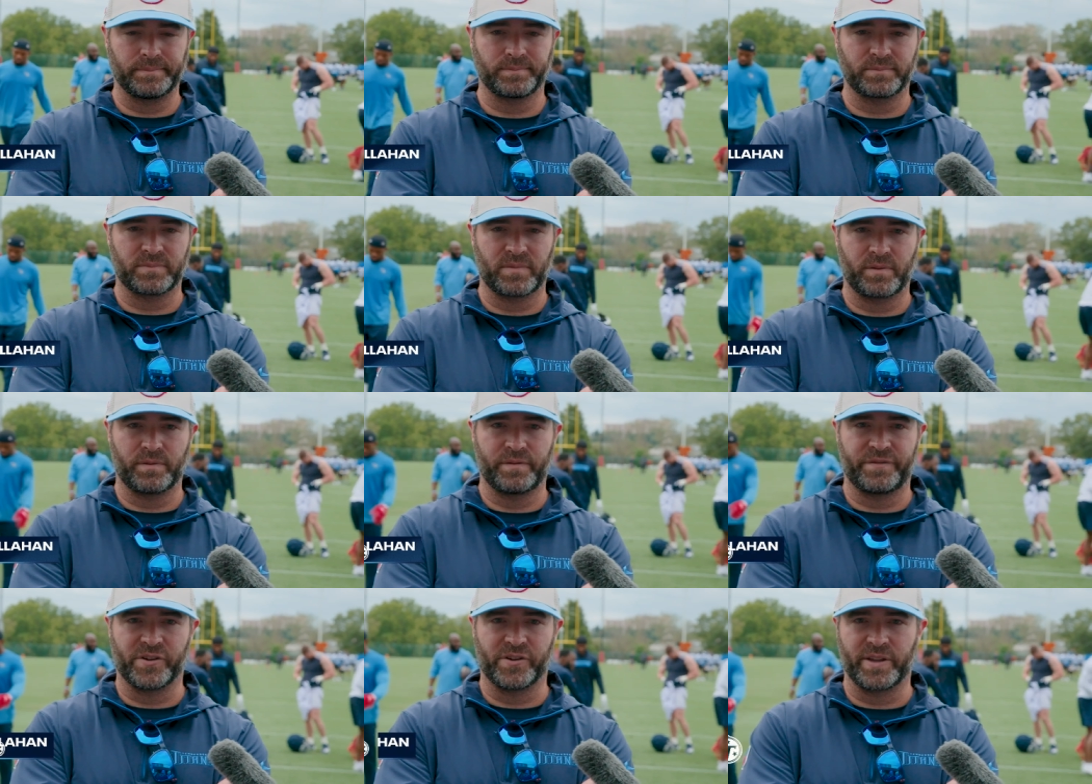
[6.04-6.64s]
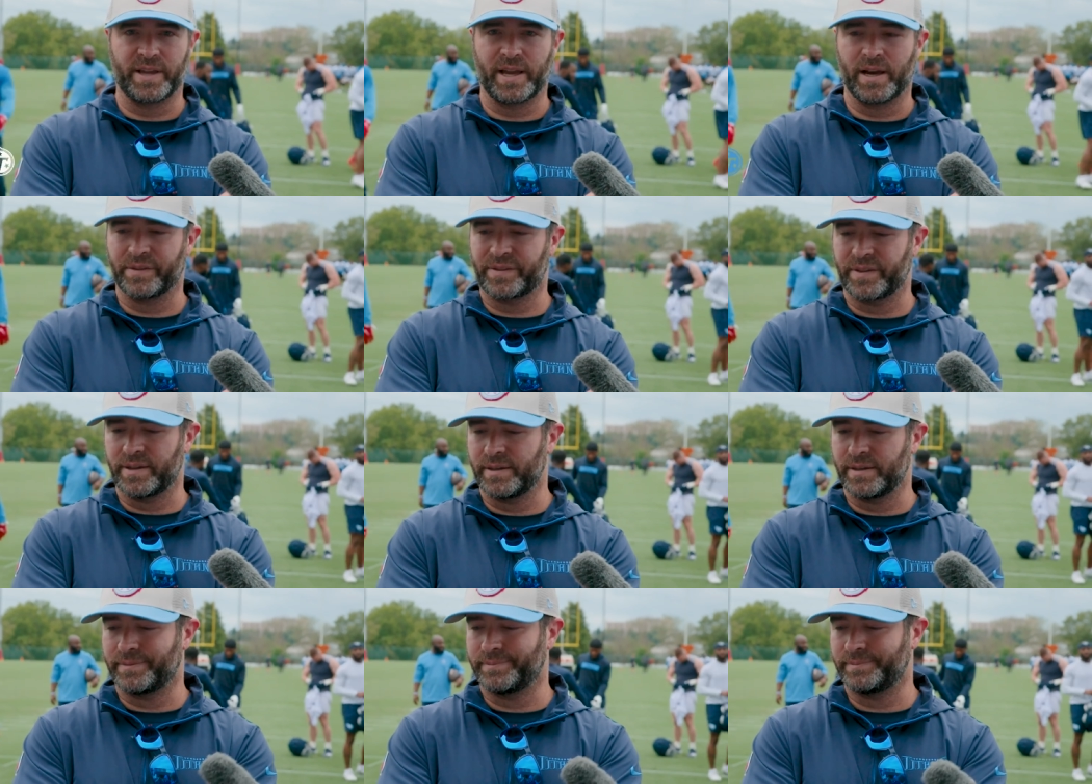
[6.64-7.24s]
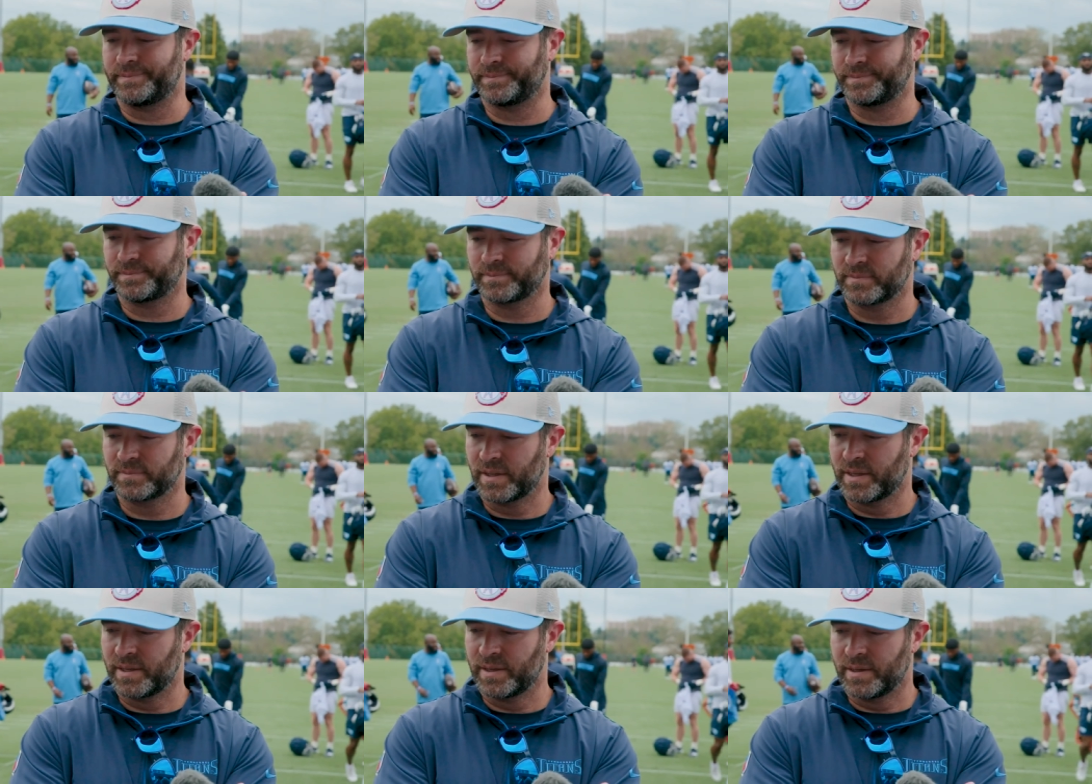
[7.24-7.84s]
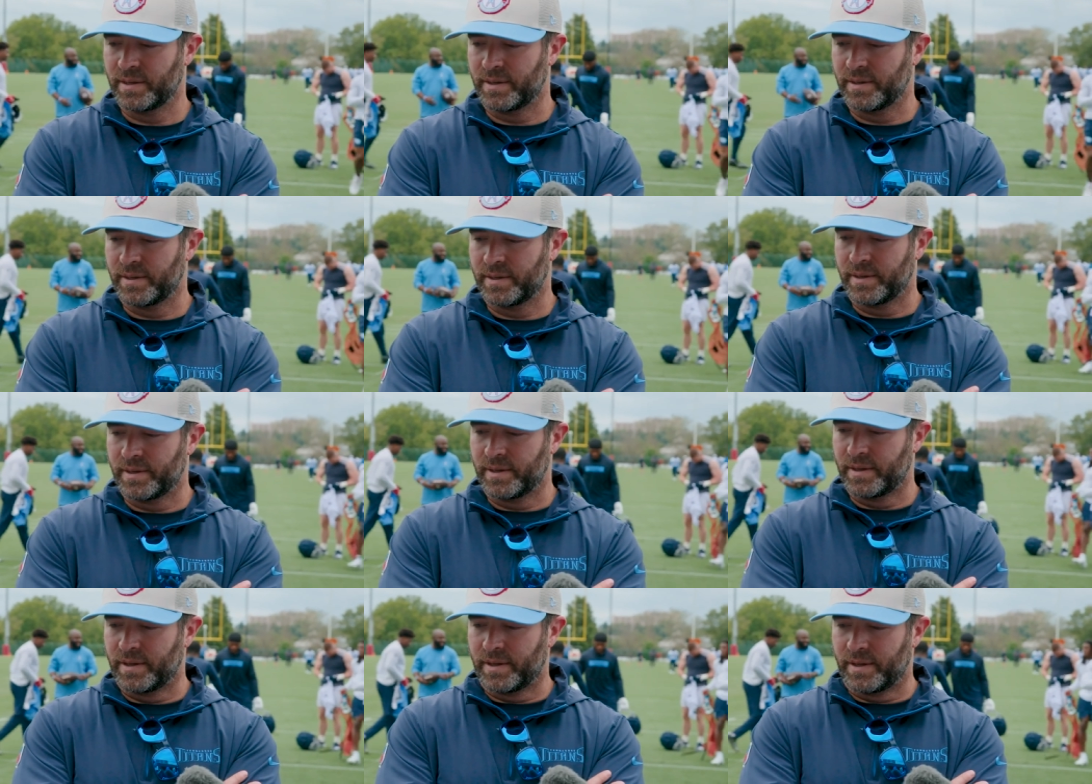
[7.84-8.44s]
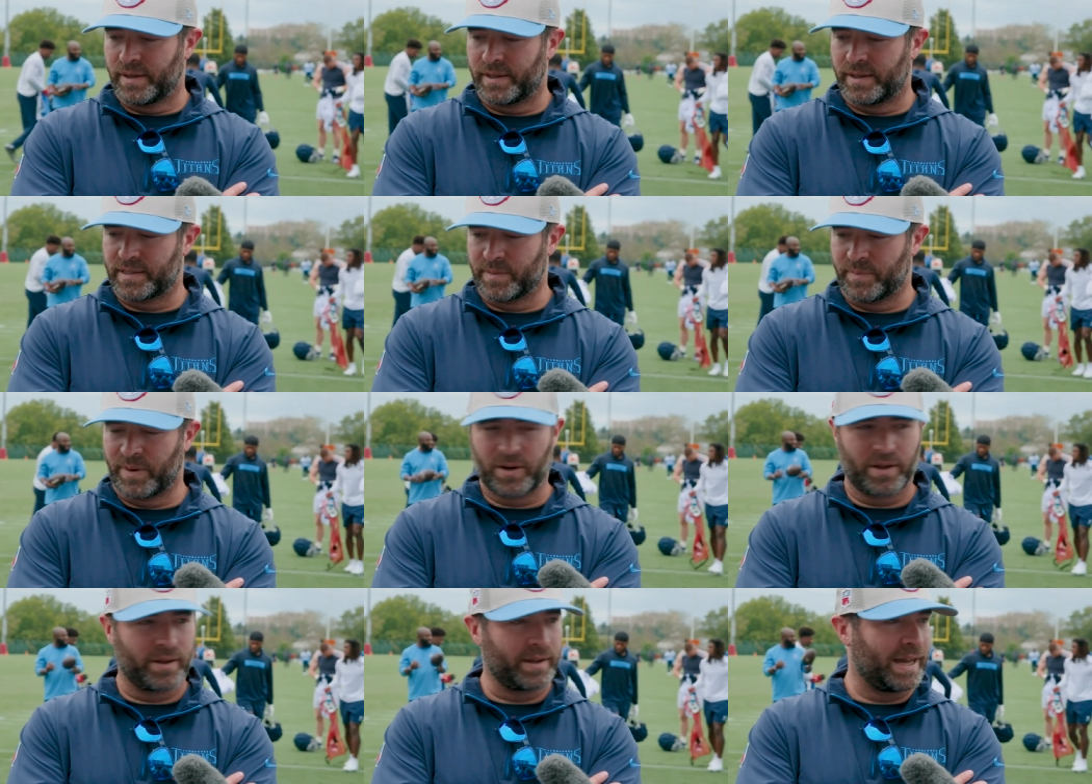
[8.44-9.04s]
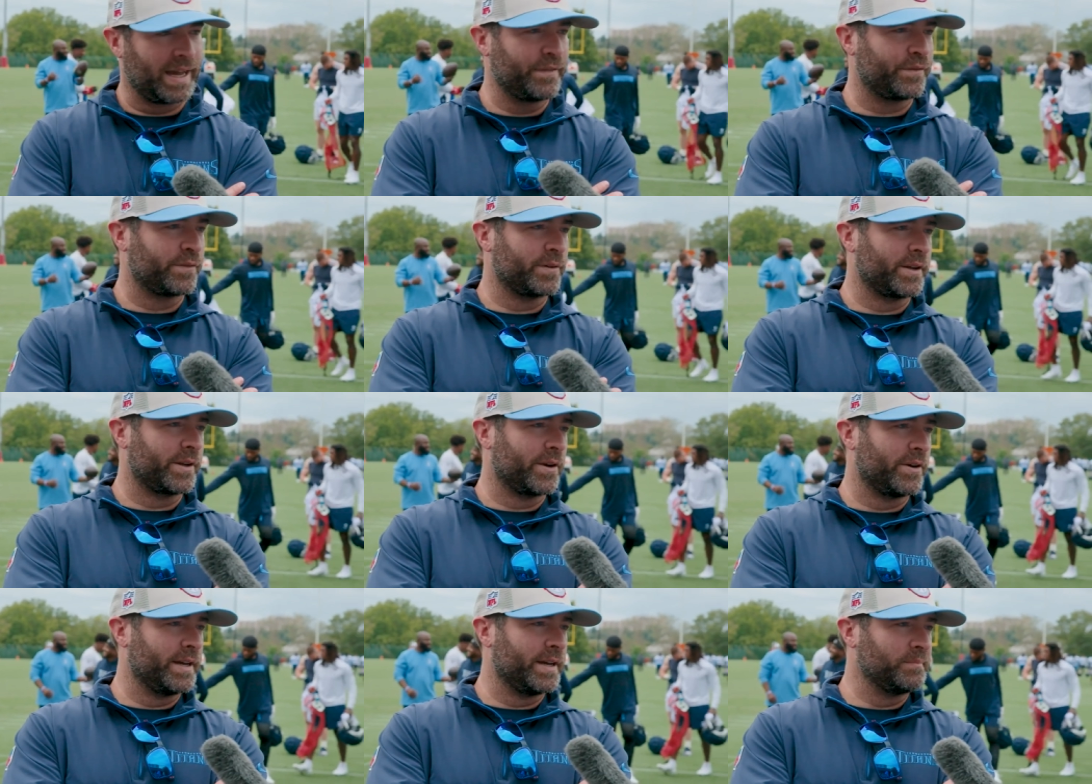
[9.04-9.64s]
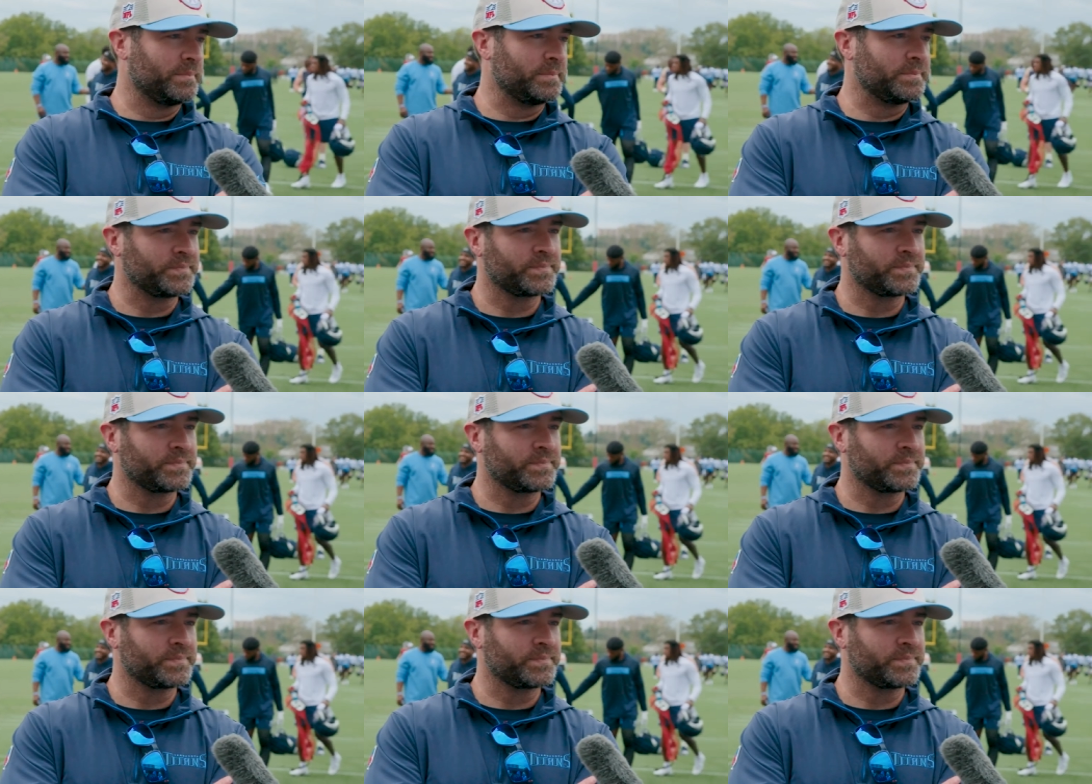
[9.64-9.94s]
fully healthy, and that's about all I got for you. Go ahead.